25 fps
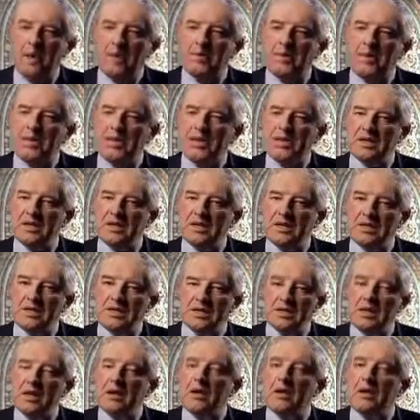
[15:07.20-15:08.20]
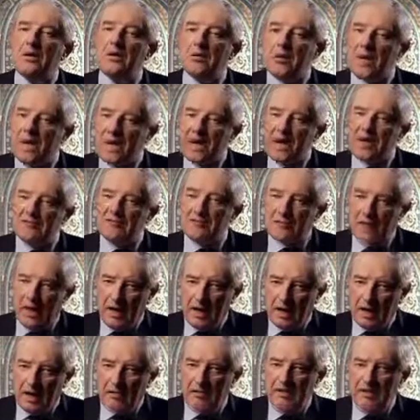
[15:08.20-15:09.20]
because we have
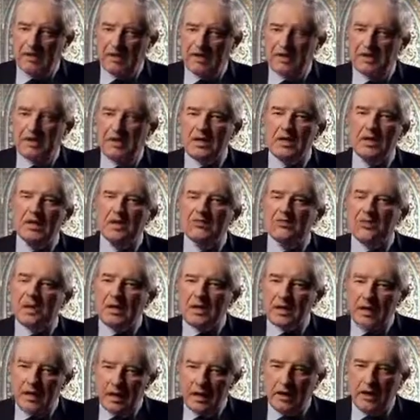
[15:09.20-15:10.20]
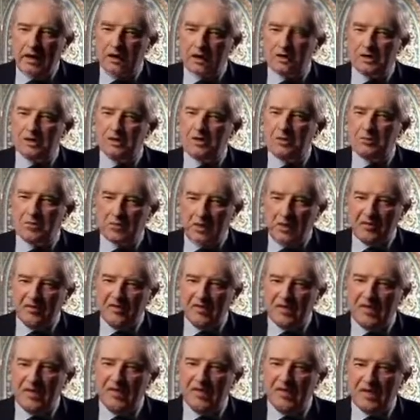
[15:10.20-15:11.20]
Muhammad, the last
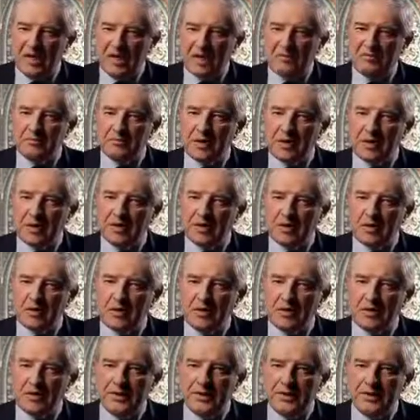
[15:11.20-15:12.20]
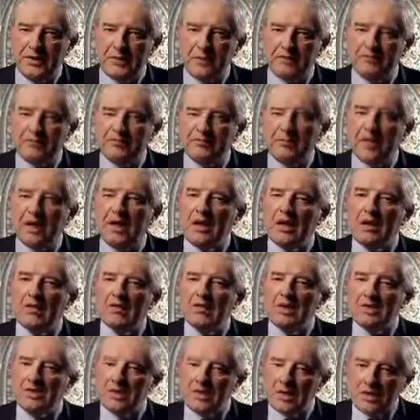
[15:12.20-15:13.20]
prophet sent by God,
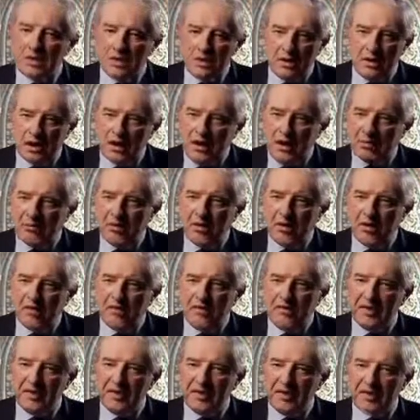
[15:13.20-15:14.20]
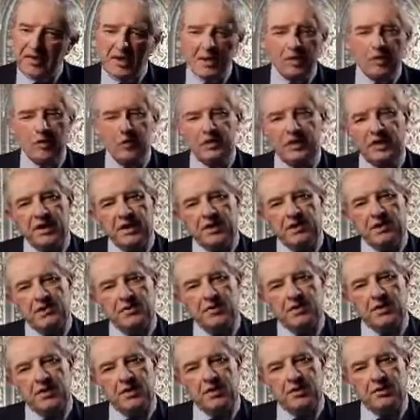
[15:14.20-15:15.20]
but earlier prophets, according to
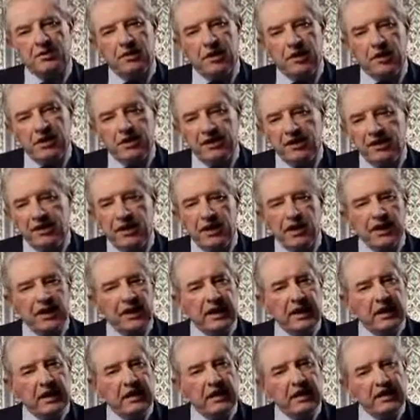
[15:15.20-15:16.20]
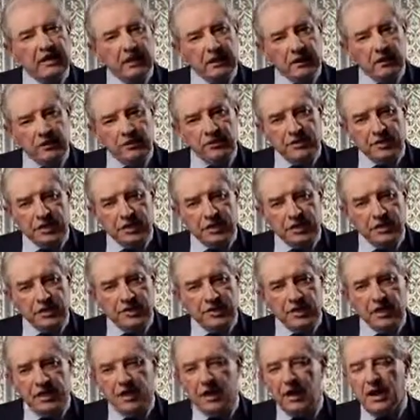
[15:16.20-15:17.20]
the Quran,
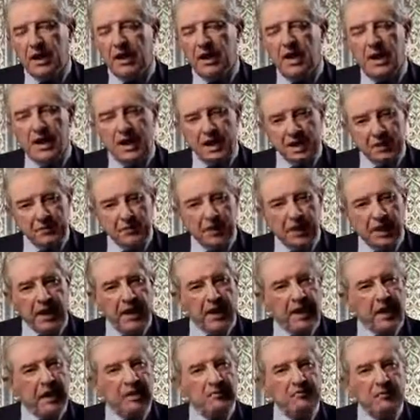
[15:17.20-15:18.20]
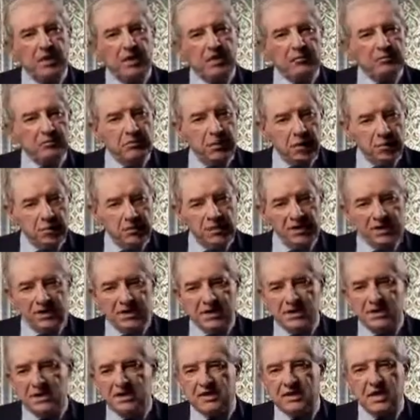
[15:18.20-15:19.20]
included Abraham,
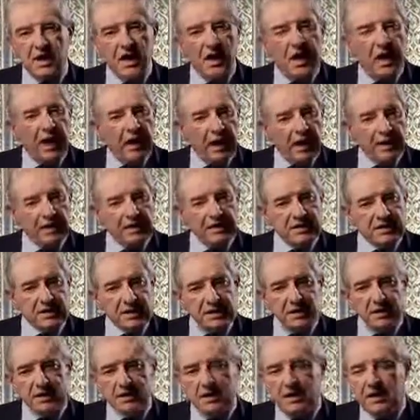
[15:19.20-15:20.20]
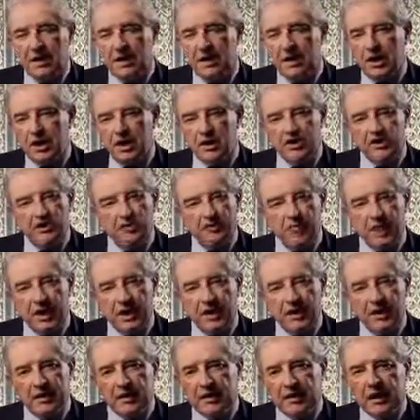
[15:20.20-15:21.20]
Moses, Isaac,
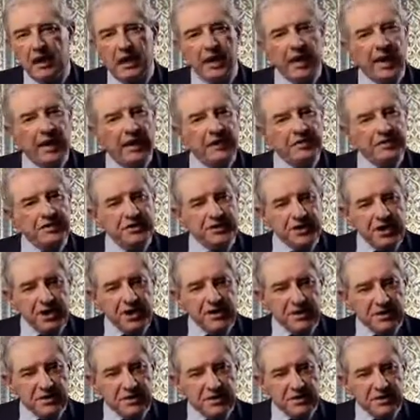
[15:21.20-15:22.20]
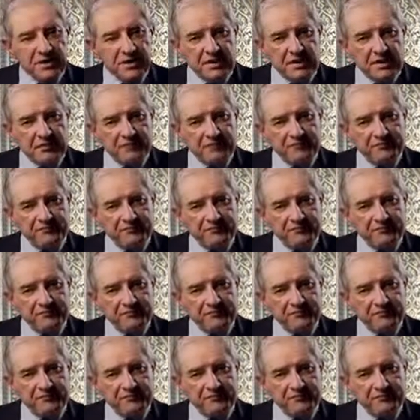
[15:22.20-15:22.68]
Ishmael, and Jesus.